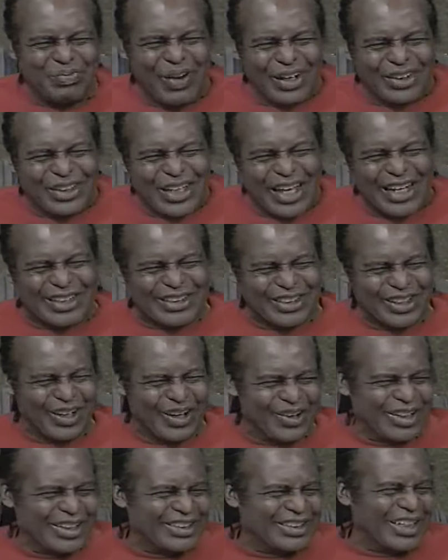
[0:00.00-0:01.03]
about that
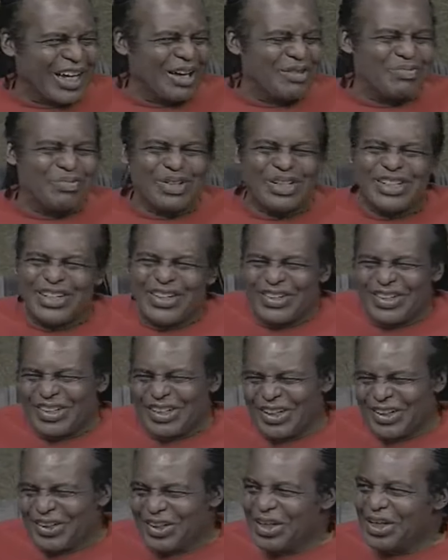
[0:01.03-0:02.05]
as long as I've been here,
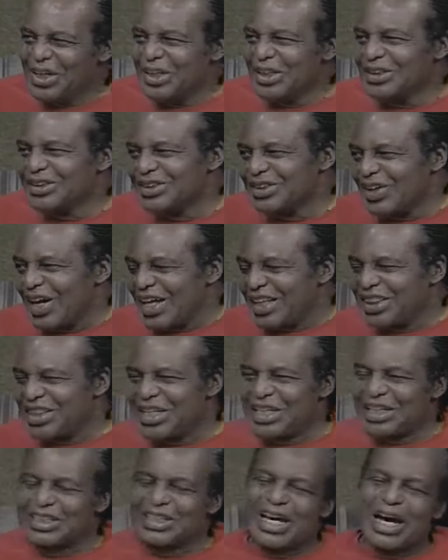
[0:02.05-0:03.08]
you know." So I
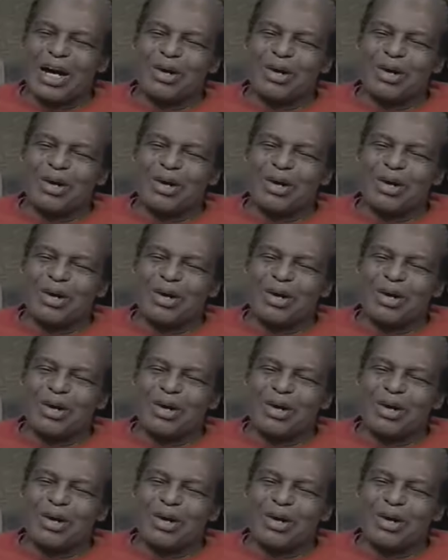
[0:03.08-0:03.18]
think